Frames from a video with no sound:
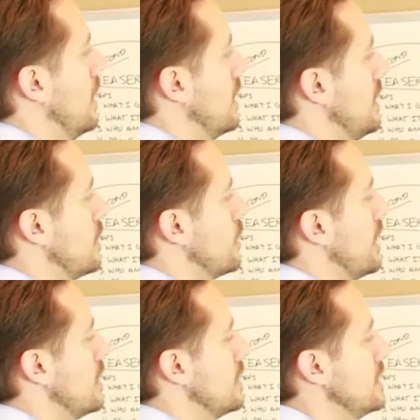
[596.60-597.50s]
he
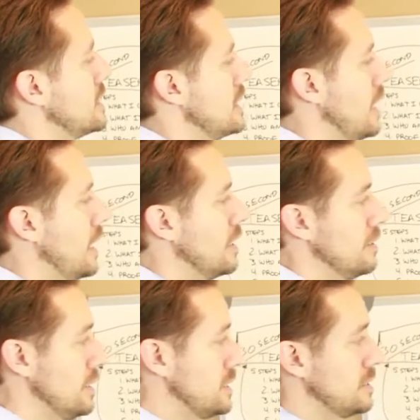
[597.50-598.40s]
created this
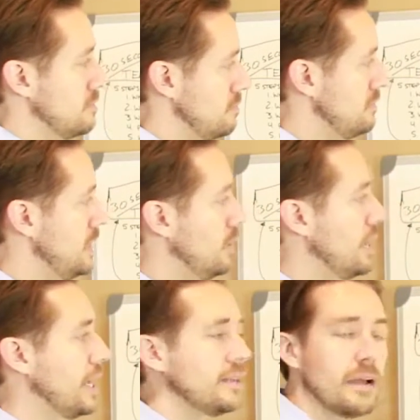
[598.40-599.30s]

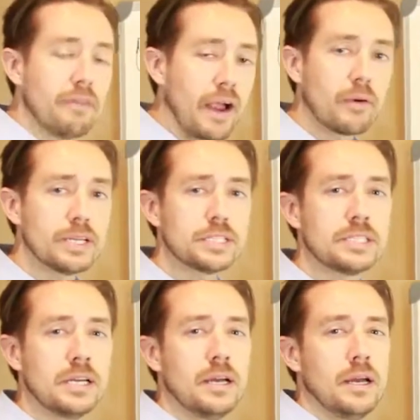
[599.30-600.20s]

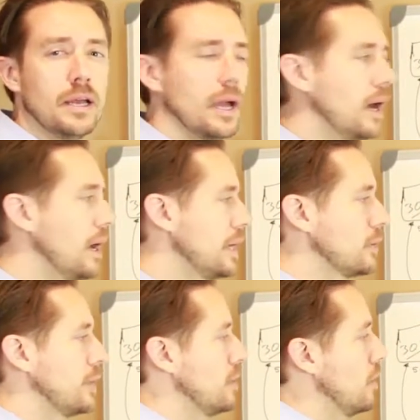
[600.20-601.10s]
antivirus. He
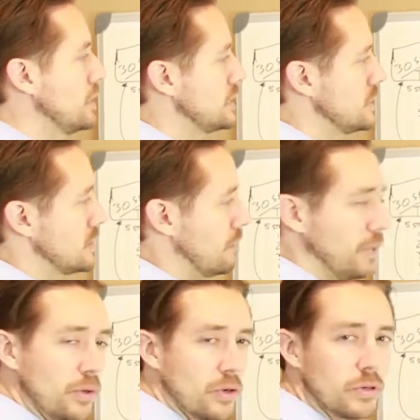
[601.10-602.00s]
created all these
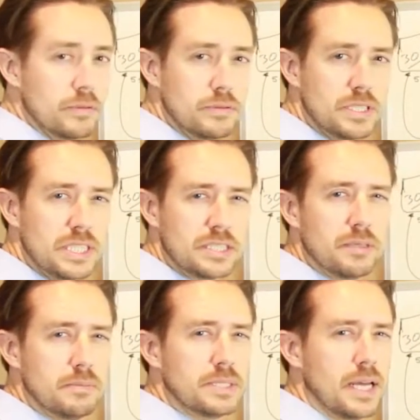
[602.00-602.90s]
computer
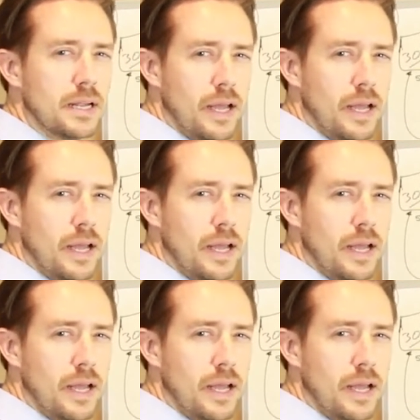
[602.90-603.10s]
systems that